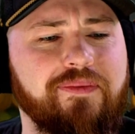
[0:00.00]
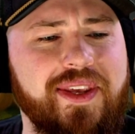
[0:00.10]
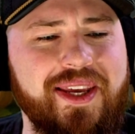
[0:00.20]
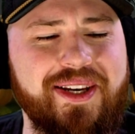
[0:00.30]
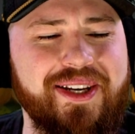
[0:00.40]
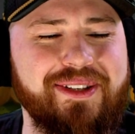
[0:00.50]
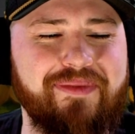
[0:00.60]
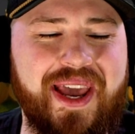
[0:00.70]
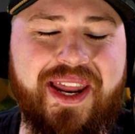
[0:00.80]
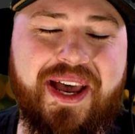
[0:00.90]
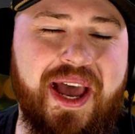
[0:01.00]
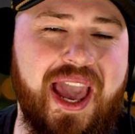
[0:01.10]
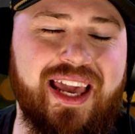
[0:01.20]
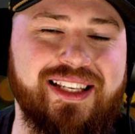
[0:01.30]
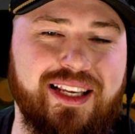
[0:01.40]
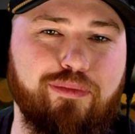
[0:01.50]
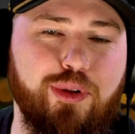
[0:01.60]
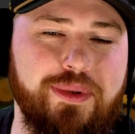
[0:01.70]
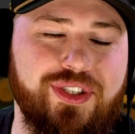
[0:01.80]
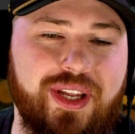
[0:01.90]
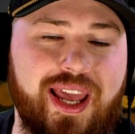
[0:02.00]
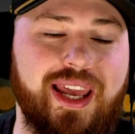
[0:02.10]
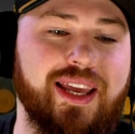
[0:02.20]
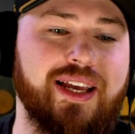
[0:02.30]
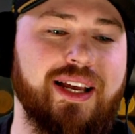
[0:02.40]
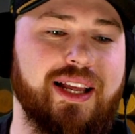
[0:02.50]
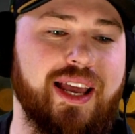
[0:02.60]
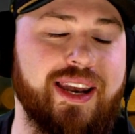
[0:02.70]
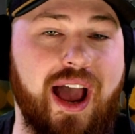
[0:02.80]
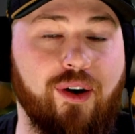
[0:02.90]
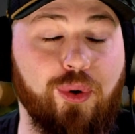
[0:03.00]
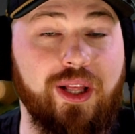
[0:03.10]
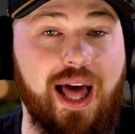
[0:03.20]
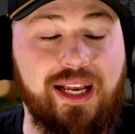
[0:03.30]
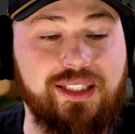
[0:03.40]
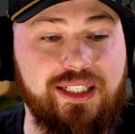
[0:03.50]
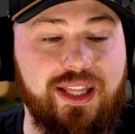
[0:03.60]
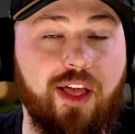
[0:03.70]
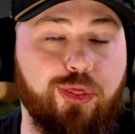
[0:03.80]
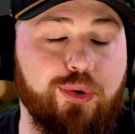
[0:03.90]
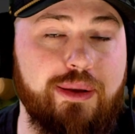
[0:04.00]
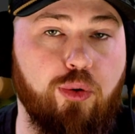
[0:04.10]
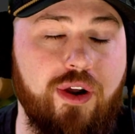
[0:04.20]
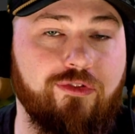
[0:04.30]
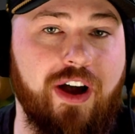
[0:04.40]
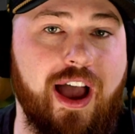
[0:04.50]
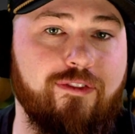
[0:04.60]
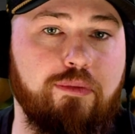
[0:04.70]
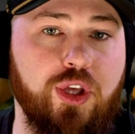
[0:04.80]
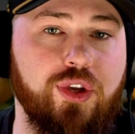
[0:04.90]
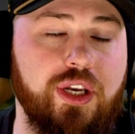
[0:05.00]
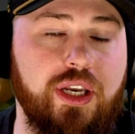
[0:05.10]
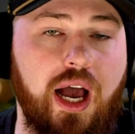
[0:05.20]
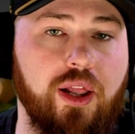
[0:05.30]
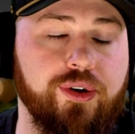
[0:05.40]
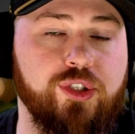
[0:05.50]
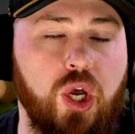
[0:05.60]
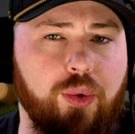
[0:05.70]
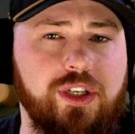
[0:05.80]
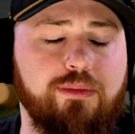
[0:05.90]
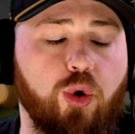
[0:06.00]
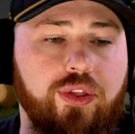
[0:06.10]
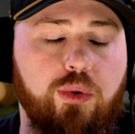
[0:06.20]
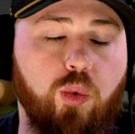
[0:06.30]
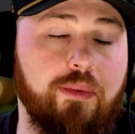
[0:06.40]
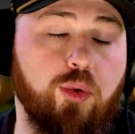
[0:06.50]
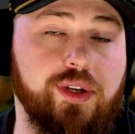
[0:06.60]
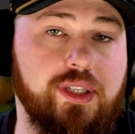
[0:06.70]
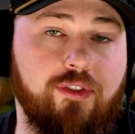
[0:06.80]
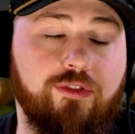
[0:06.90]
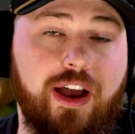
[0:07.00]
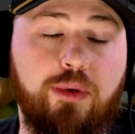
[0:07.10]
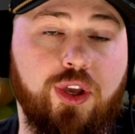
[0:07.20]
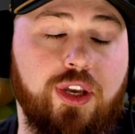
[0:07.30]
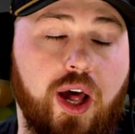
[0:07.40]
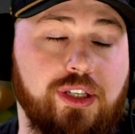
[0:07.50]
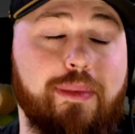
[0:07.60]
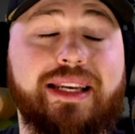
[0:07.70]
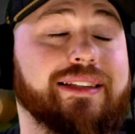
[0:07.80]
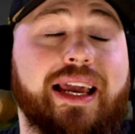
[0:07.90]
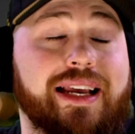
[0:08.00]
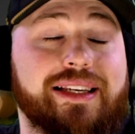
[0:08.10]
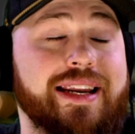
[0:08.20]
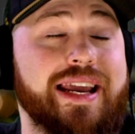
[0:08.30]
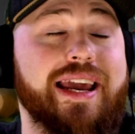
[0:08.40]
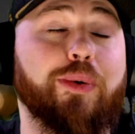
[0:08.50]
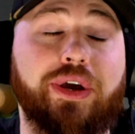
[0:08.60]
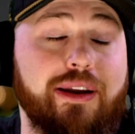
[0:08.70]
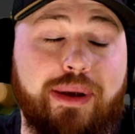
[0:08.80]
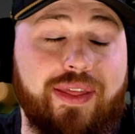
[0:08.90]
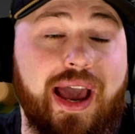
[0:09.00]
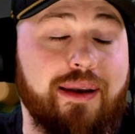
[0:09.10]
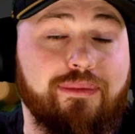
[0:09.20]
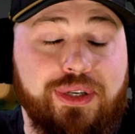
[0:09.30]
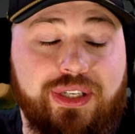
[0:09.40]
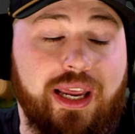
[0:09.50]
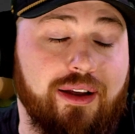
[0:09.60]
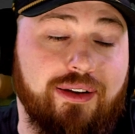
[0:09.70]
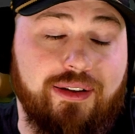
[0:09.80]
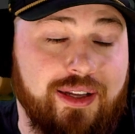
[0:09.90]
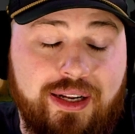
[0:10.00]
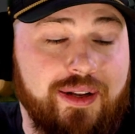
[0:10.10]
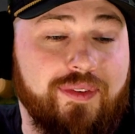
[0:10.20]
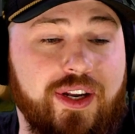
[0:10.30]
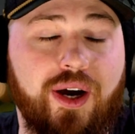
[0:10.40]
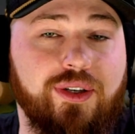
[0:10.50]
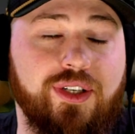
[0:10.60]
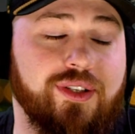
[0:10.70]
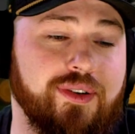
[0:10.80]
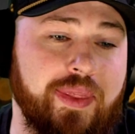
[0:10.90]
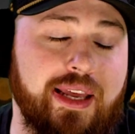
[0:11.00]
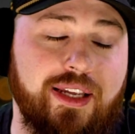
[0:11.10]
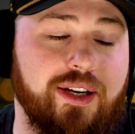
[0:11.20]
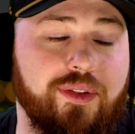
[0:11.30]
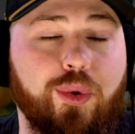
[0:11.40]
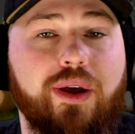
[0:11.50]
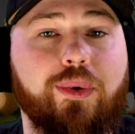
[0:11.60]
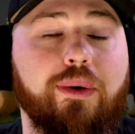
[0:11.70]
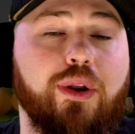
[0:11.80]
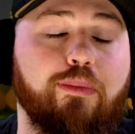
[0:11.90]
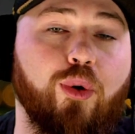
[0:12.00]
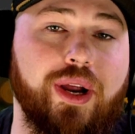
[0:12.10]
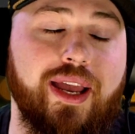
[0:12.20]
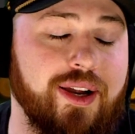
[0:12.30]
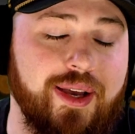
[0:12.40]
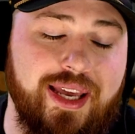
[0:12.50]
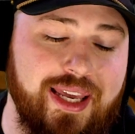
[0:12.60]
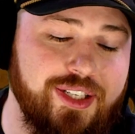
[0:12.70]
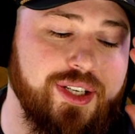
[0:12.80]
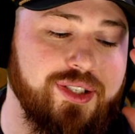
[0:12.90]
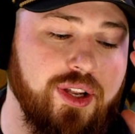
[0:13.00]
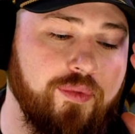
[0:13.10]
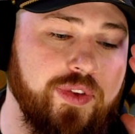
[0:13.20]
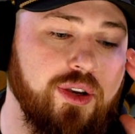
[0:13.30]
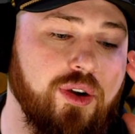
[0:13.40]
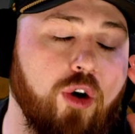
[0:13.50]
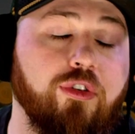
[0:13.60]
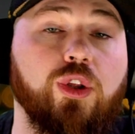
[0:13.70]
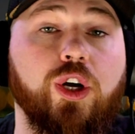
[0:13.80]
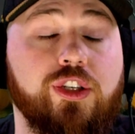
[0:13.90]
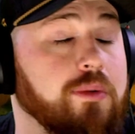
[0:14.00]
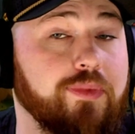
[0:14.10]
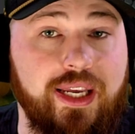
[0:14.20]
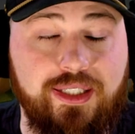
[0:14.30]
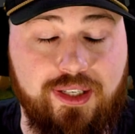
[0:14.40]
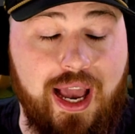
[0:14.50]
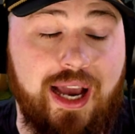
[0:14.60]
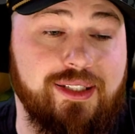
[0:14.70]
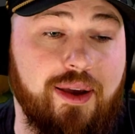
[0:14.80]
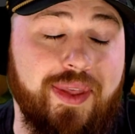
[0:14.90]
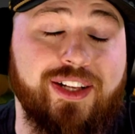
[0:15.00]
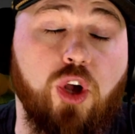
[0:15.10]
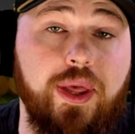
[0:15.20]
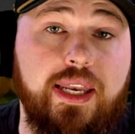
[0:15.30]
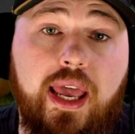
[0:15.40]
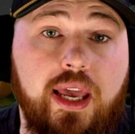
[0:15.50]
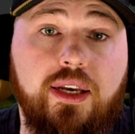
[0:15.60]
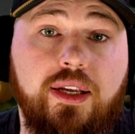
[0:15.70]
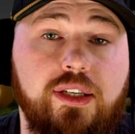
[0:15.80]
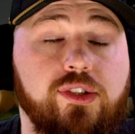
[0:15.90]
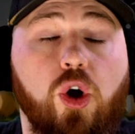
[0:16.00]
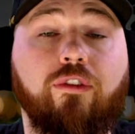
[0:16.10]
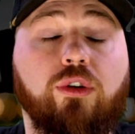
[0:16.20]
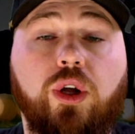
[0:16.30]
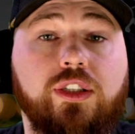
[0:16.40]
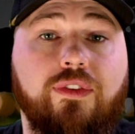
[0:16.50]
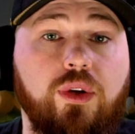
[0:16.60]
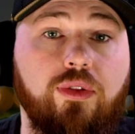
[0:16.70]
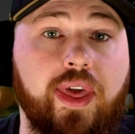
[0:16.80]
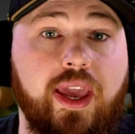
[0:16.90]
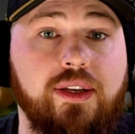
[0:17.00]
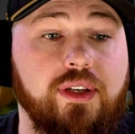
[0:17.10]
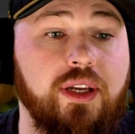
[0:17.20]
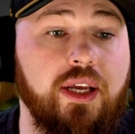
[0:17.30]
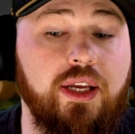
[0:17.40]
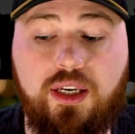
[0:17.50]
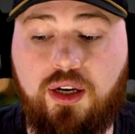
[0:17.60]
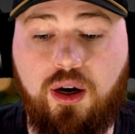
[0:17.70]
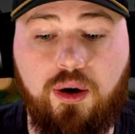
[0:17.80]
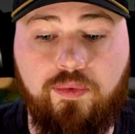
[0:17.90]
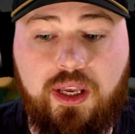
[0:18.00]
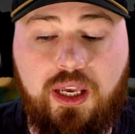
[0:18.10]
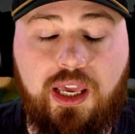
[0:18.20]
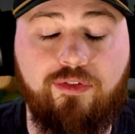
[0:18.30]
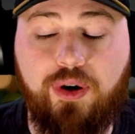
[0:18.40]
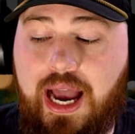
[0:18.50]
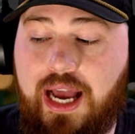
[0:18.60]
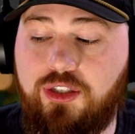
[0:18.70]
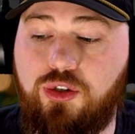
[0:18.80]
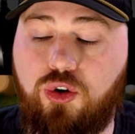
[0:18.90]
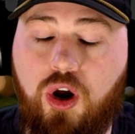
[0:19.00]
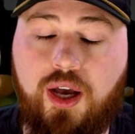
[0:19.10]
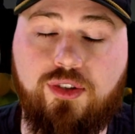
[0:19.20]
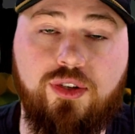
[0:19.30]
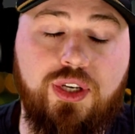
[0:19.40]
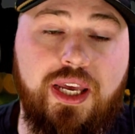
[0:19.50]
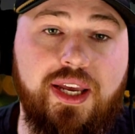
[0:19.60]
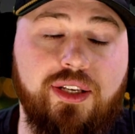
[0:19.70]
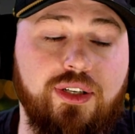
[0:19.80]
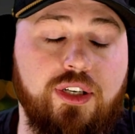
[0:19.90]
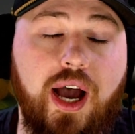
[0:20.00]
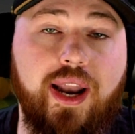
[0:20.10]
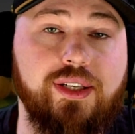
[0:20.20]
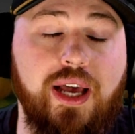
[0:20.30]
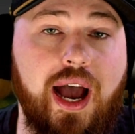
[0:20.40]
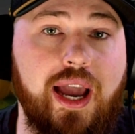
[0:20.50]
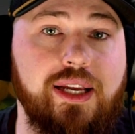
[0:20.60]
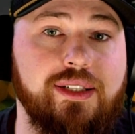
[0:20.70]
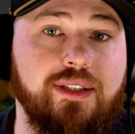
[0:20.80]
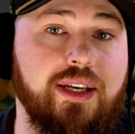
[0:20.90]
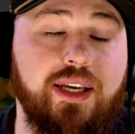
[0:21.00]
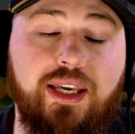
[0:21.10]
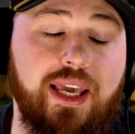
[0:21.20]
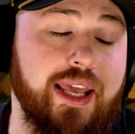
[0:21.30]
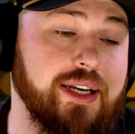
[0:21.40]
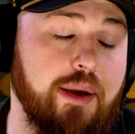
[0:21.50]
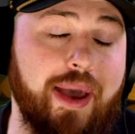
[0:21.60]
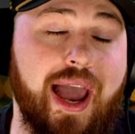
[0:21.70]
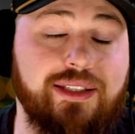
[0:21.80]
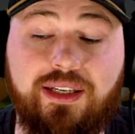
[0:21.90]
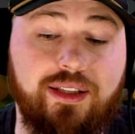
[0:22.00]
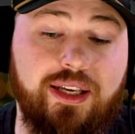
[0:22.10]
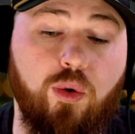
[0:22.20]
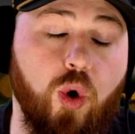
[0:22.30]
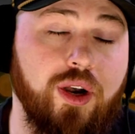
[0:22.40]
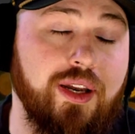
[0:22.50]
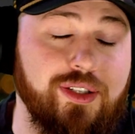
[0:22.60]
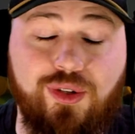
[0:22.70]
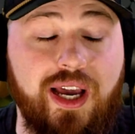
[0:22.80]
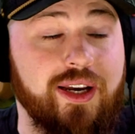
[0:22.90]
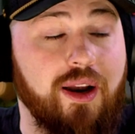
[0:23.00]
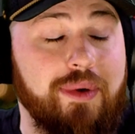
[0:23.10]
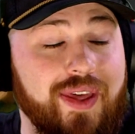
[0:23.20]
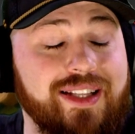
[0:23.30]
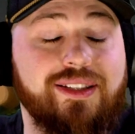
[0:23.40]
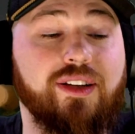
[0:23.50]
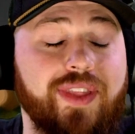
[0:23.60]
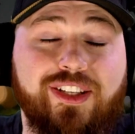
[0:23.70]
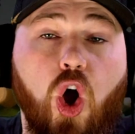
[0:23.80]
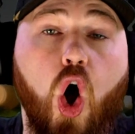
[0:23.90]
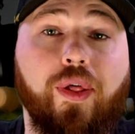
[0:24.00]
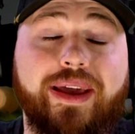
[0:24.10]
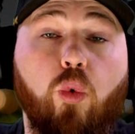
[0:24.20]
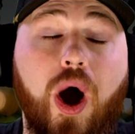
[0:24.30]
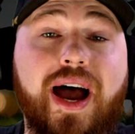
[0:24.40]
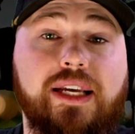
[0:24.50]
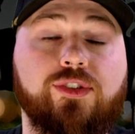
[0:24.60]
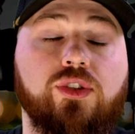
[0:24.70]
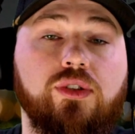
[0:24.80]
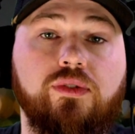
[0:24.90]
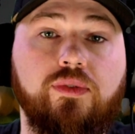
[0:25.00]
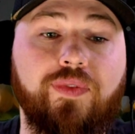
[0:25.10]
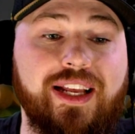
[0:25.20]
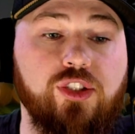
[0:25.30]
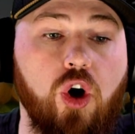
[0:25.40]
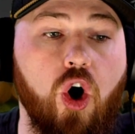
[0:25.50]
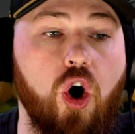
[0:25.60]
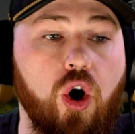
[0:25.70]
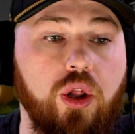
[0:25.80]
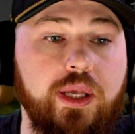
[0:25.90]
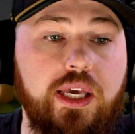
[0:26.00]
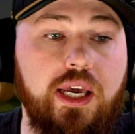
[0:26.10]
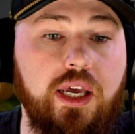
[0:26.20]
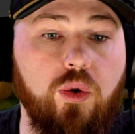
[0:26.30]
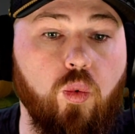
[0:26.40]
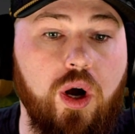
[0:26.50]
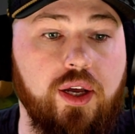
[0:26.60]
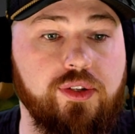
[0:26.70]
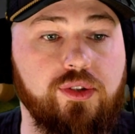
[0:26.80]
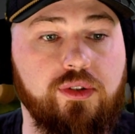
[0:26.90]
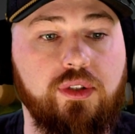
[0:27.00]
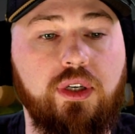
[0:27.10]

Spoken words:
He just made a simple mistake and not realizing that $3.5 million was more than $1.75 million. I mean, like I said, anyone could have made that mistake. What a poor, he just overlooked some things, guys. I mean, that's all he did. He just overlooked a few things, and, he forgot to cross his T's and dot his I's, and he ended up accidentally awarding it to The Onion. I mean, that's all it was. That's all it was.